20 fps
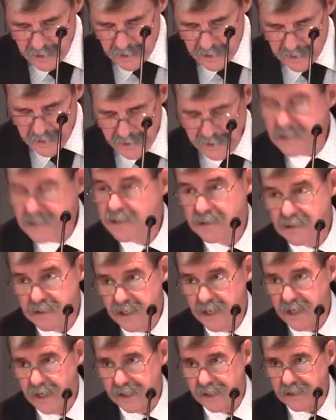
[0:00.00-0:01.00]
They didn't
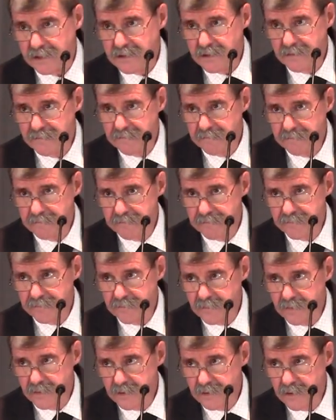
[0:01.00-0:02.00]
get it.
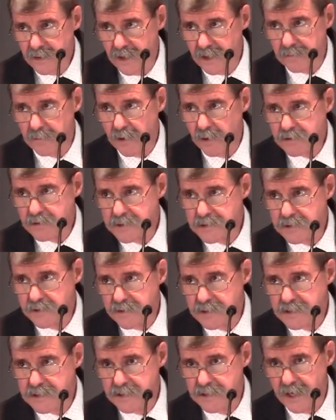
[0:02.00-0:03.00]
And most to
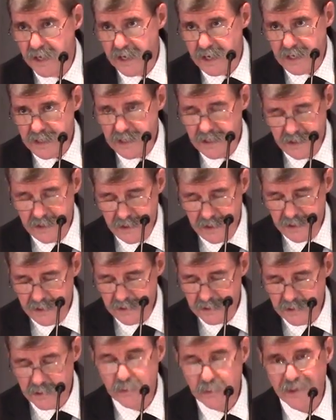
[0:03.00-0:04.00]
this day
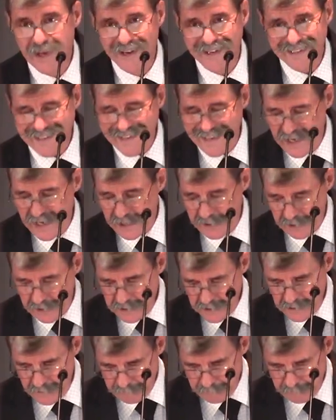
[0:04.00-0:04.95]
do not get it.